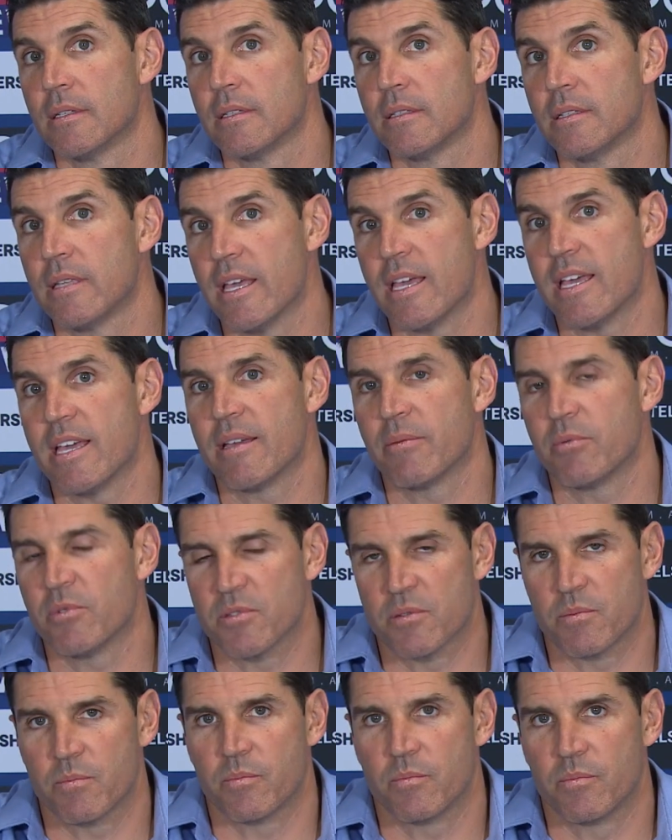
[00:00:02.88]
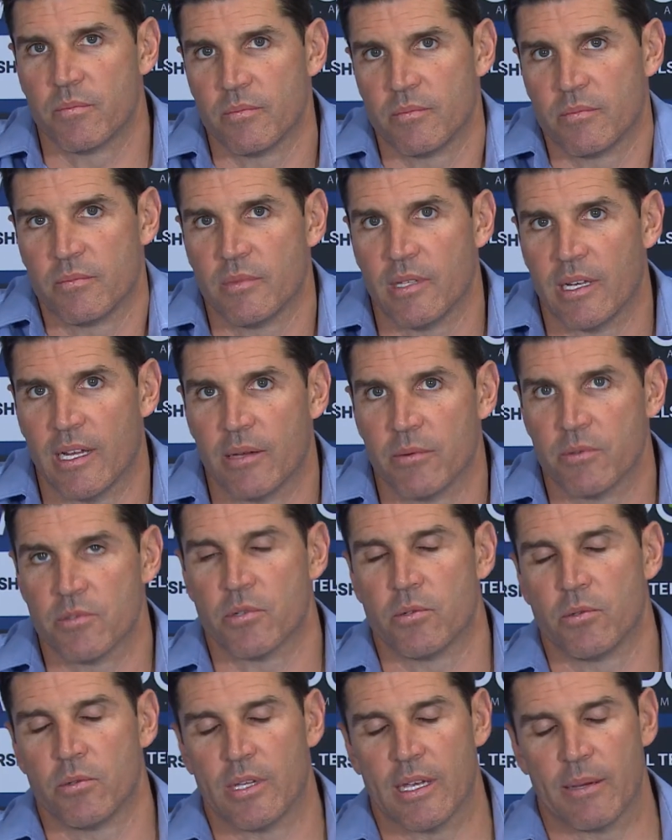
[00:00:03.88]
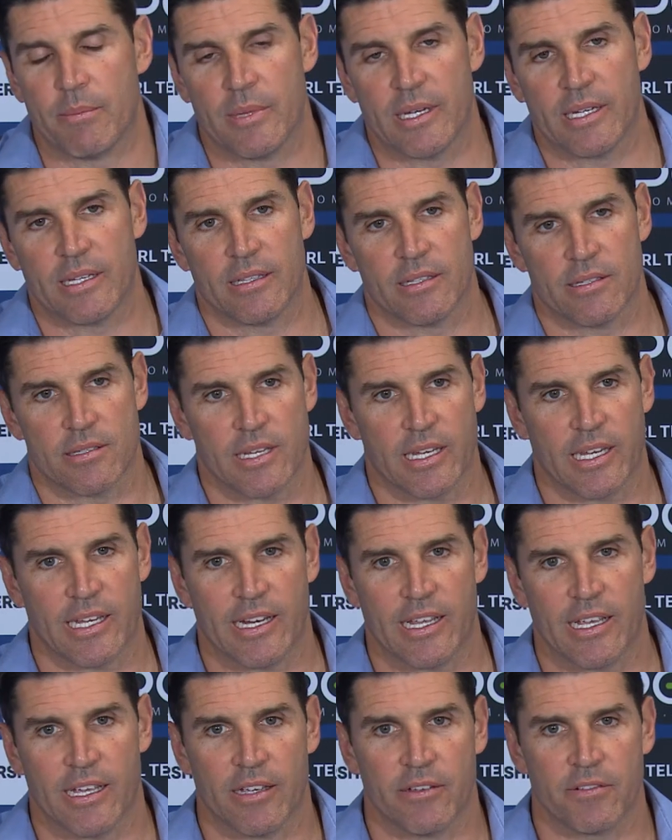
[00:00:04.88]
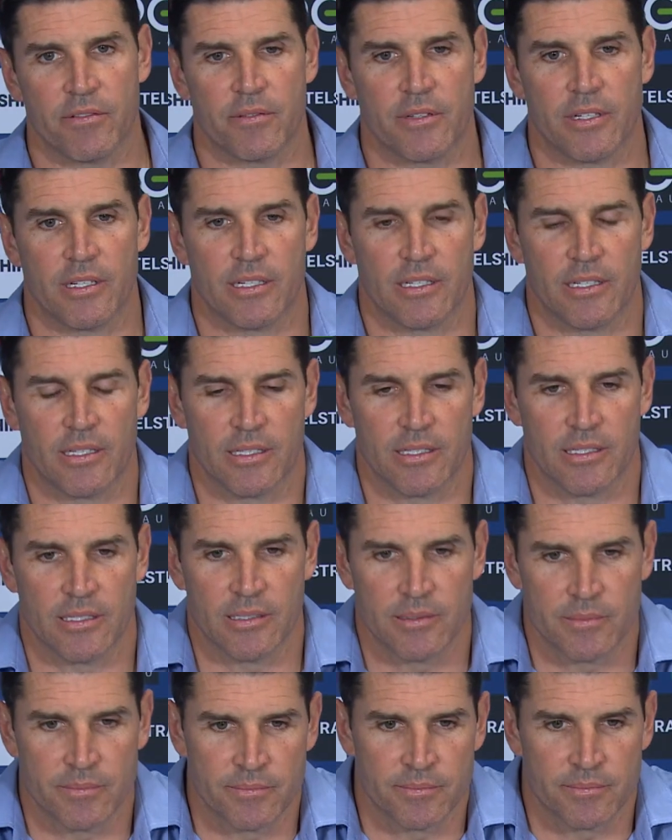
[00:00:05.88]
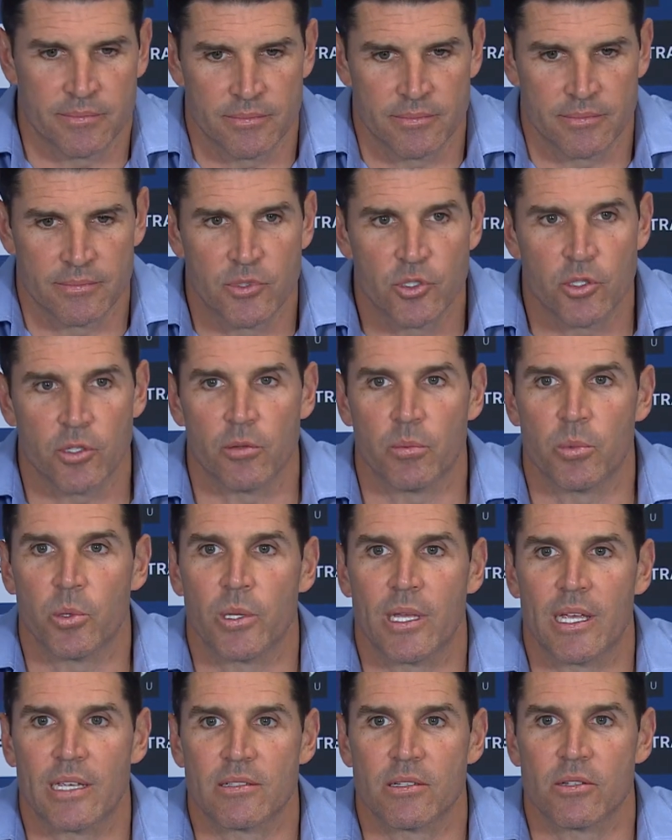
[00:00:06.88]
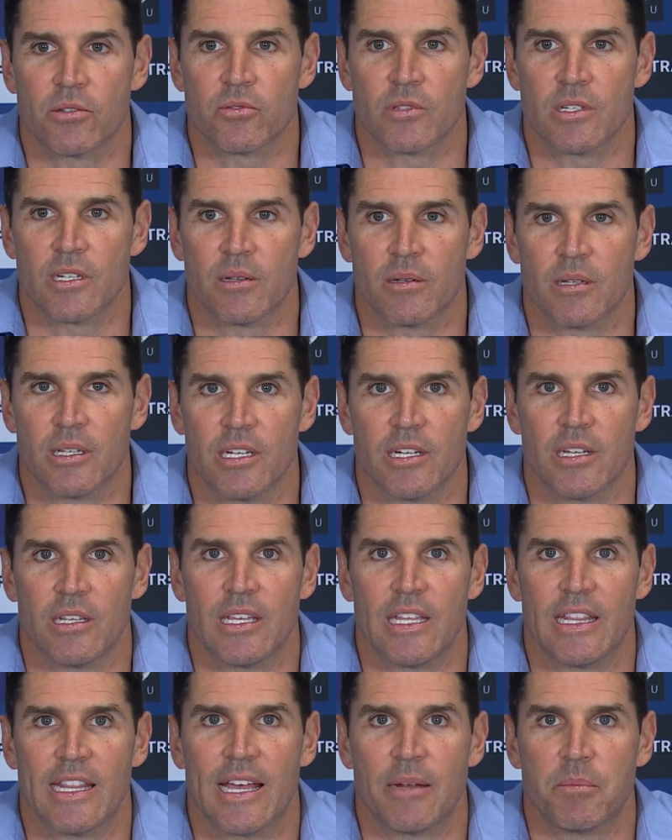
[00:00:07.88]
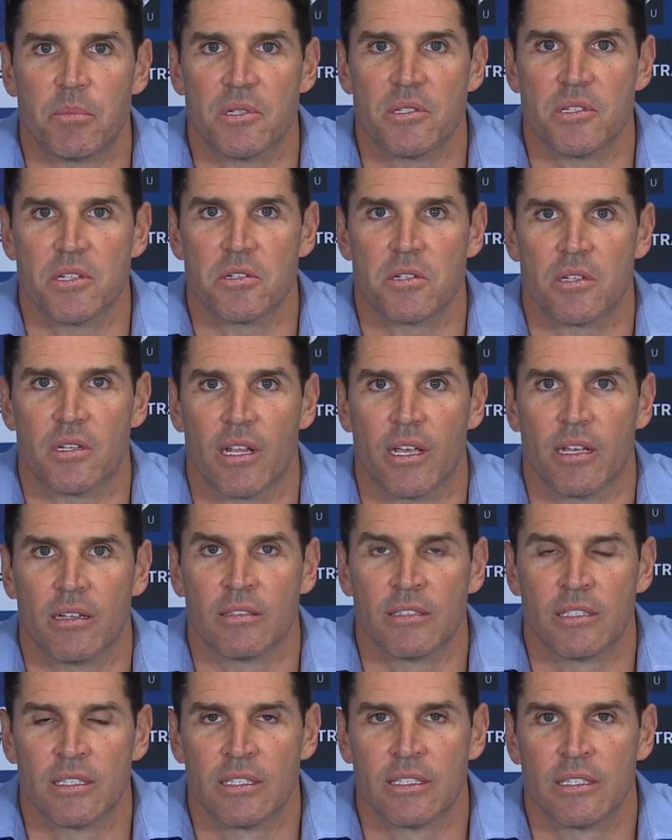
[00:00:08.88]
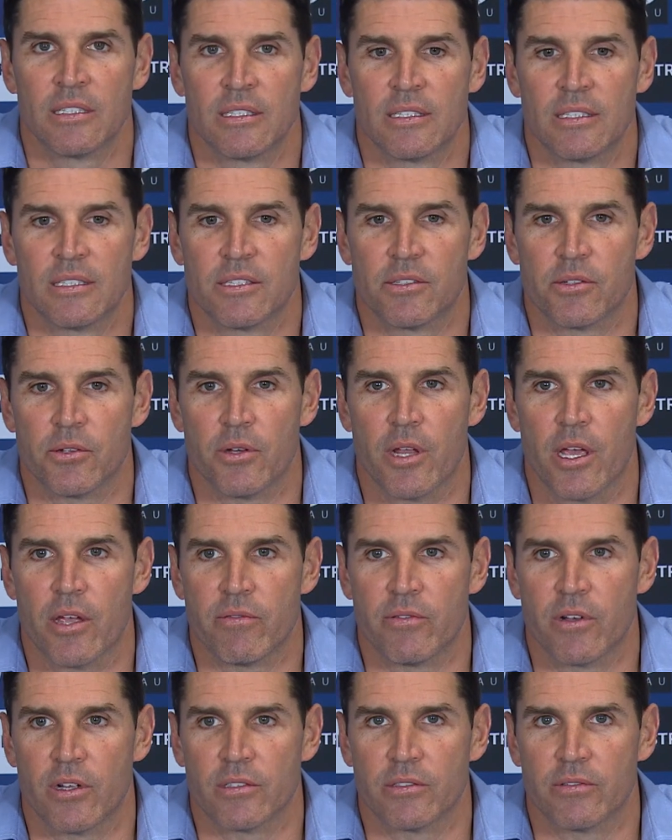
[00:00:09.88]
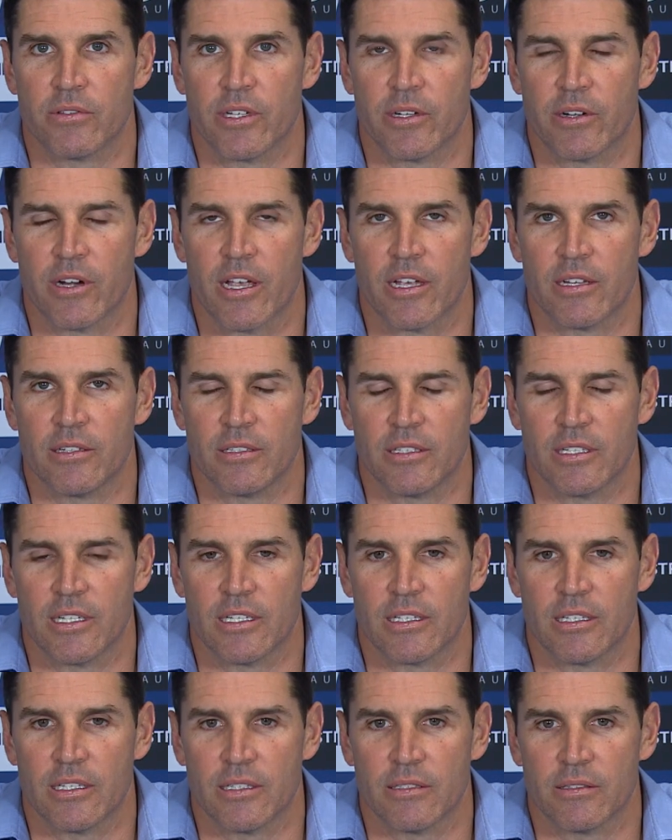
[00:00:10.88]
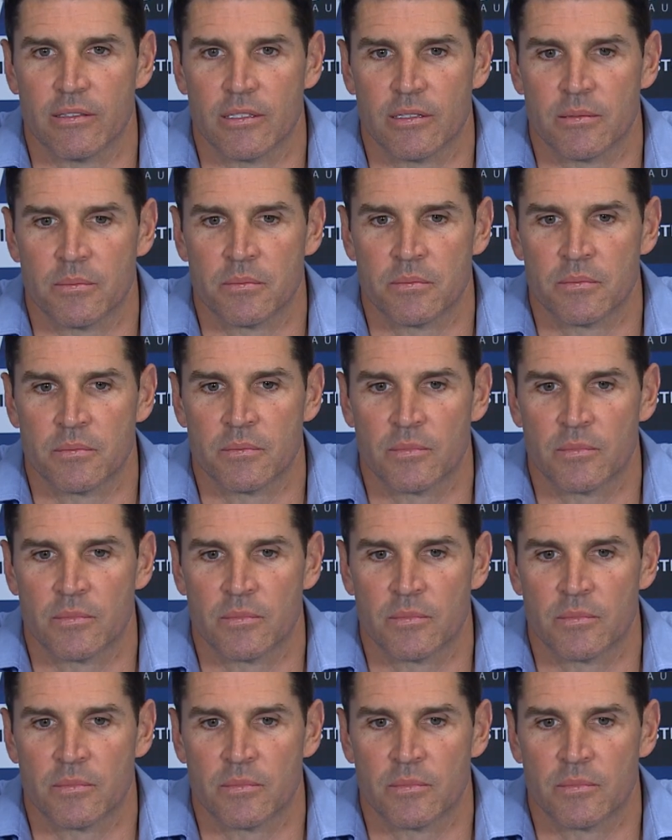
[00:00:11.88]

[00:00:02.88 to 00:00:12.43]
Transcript: Yeah, it was. It was a good comeback in the second half. Shouldn't have put ourselves in that position though, through no fault of our own.